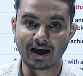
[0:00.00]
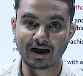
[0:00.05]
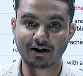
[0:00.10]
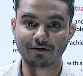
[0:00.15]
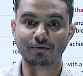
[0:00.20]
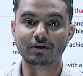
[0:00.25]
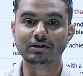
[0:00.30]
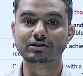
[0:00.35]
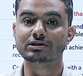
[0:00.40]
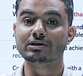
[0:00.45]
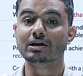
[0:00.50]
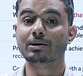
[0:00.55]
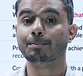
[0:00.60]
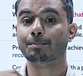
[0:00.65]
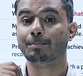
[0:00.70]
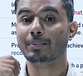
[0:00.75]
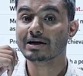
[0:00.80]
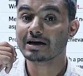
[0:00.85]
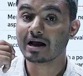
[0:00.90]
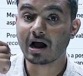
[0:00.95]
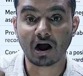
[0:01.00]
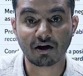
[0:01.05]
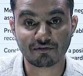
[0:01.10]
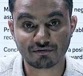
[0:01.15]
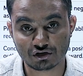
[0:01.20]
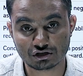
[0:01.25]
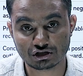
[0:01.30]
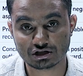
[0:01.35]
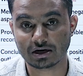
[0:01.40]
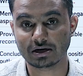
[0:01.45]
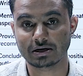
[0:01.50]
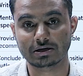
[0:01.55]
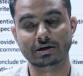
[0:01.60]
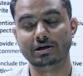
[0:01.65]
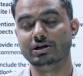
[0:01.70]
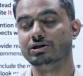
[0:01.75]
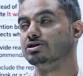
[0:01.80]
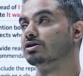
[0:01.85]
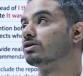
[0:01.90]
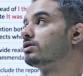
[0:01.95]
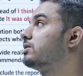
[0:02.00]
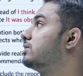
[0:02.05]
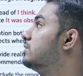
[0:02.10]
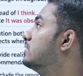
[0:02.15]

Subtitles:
language but official in nature.